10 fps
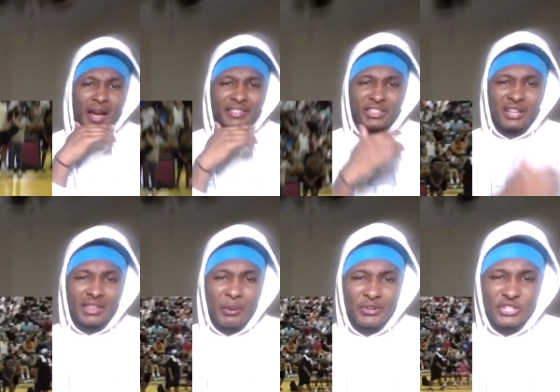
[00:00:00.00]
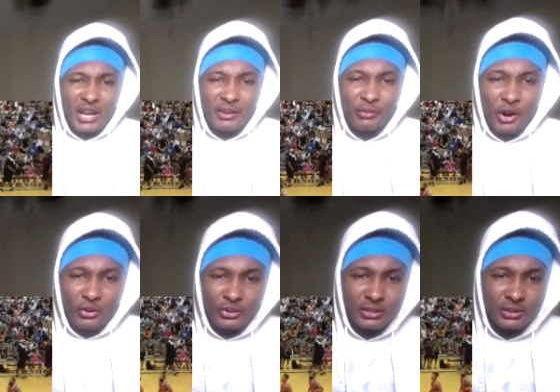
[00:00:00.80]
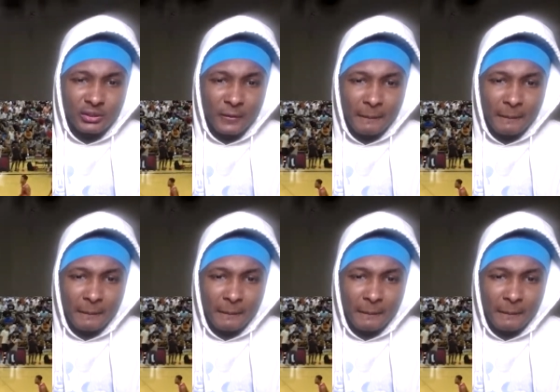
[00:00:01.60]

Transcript: I thought that was Jalen Rose.